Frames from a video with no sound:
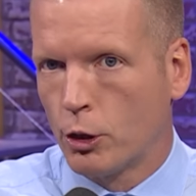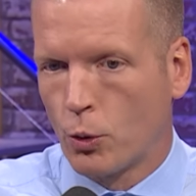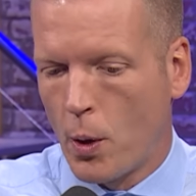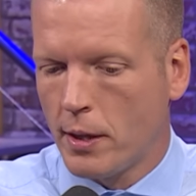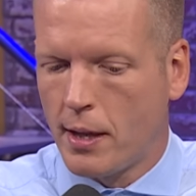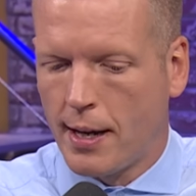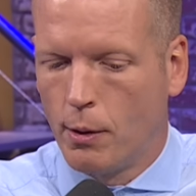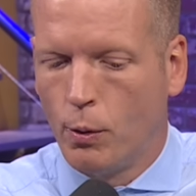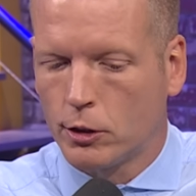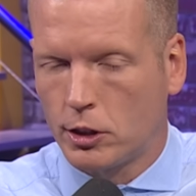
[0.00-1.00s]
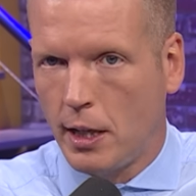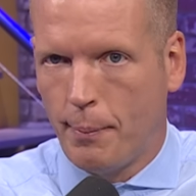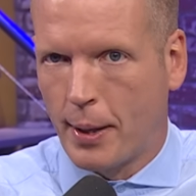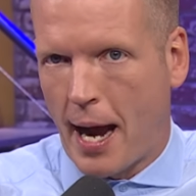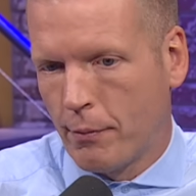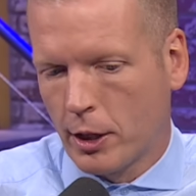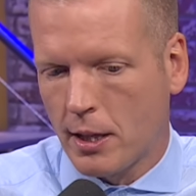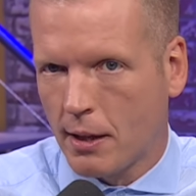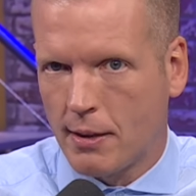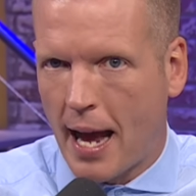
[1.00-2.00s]
groin thing, and we'll see. But I really
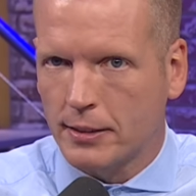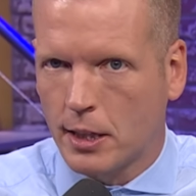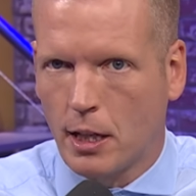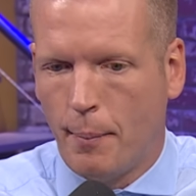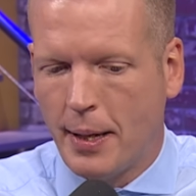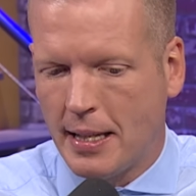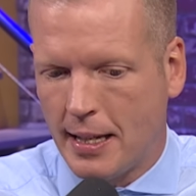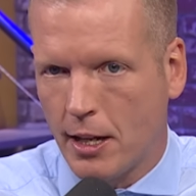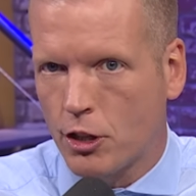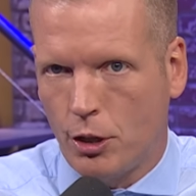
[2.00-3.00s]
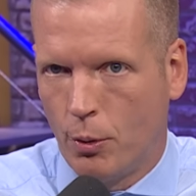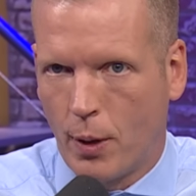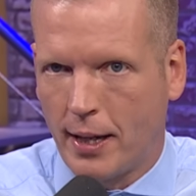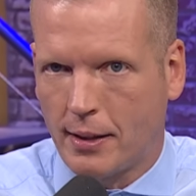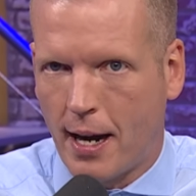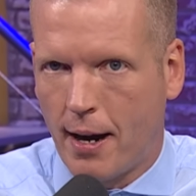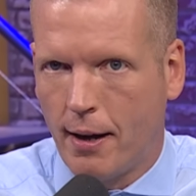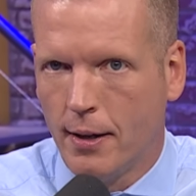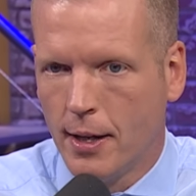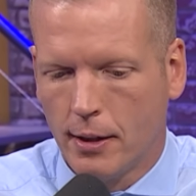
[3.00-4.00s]
think that's going to be the issue right
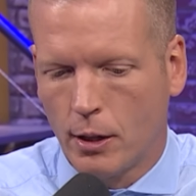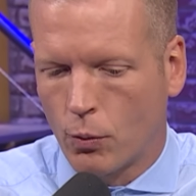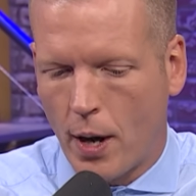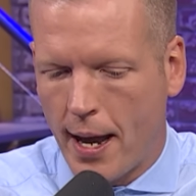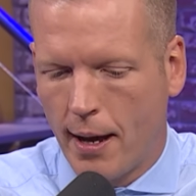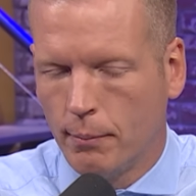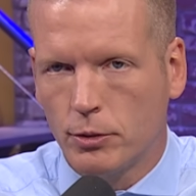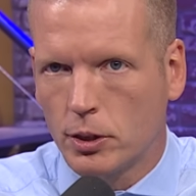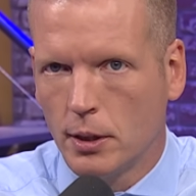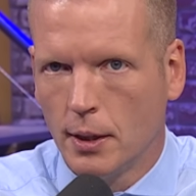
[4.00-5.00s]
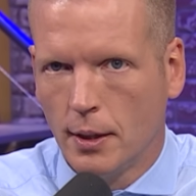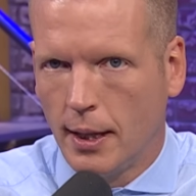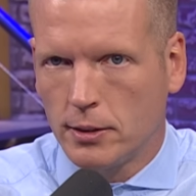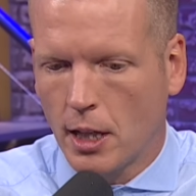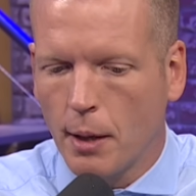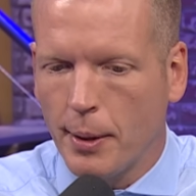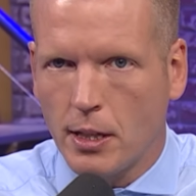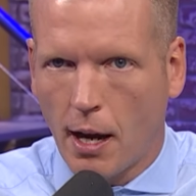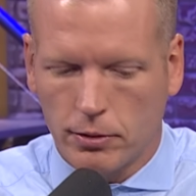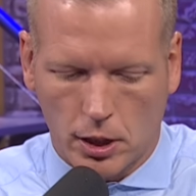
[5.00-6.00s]
there. The Rams, it's going to be
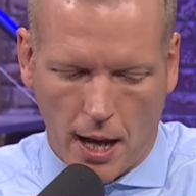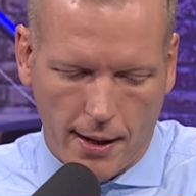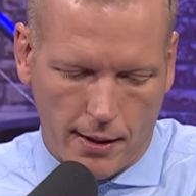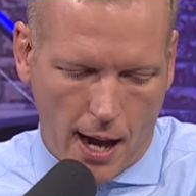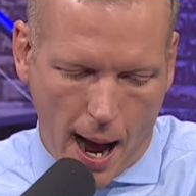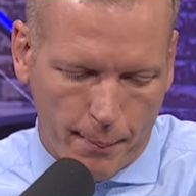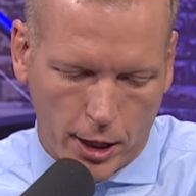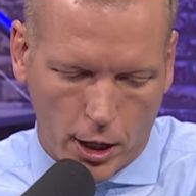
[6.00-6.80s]
tough sledding. I'm going to